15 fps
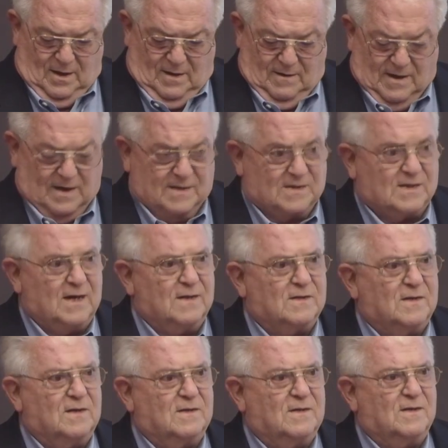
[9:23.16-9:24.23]
The United
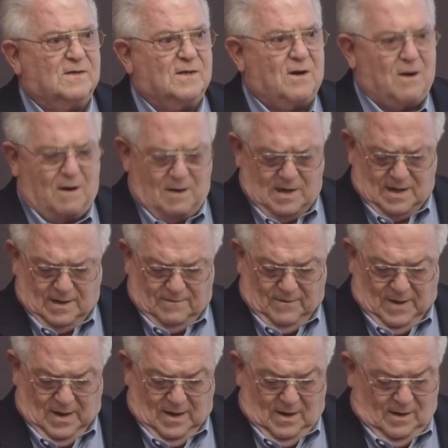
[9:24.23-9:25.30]
States is discarding
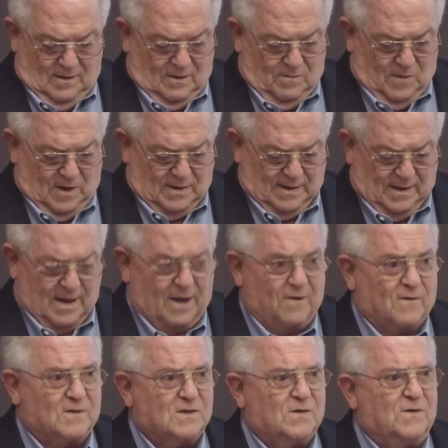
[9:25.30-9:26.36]
the
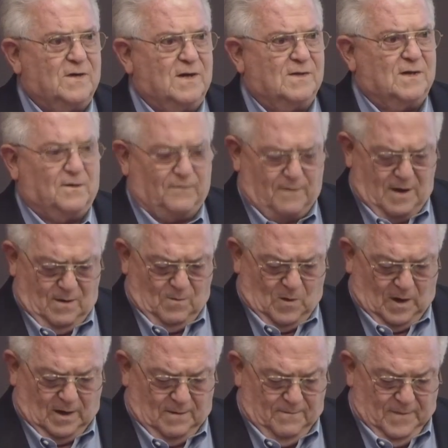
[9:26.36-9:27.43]
multilateral strategic
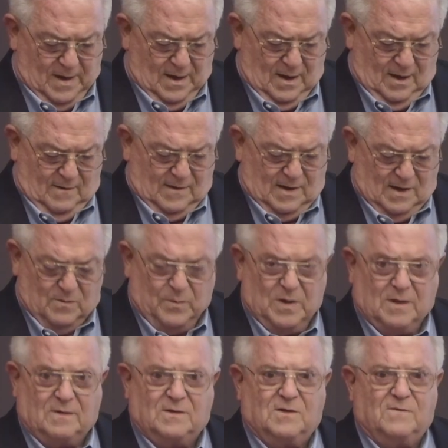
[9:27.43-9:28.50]
framework that it
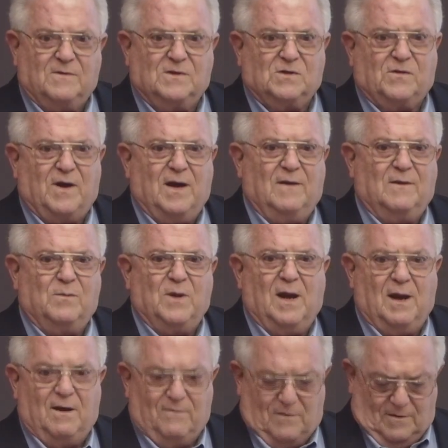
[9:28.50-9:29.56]
built to restrain the
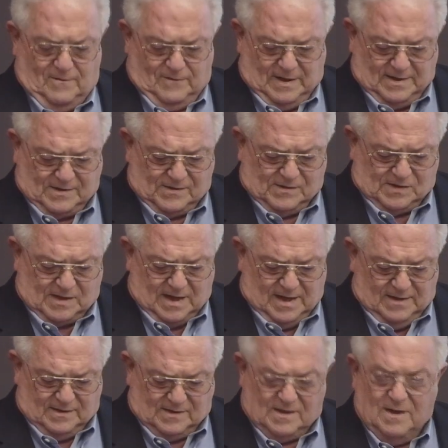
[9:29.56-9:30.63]
behavior of lesser
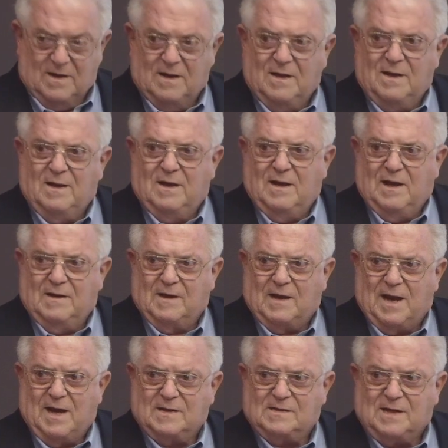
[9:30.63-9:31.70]
states in the
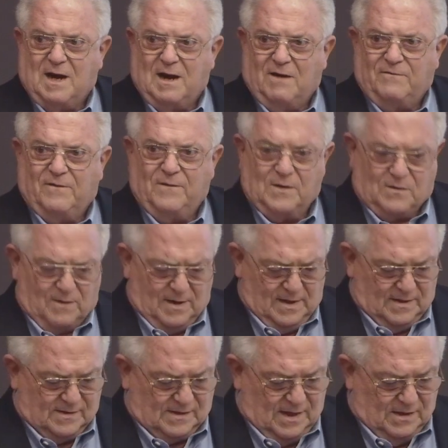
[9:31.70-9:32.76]
last half of the
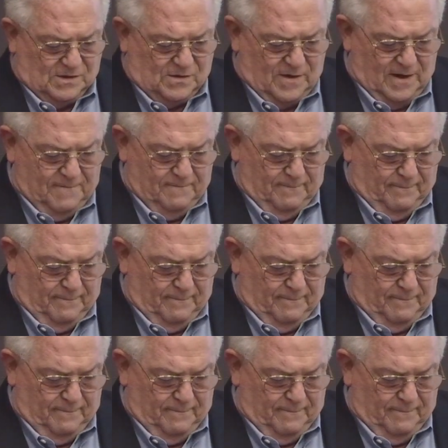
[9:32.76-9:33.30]
20th century.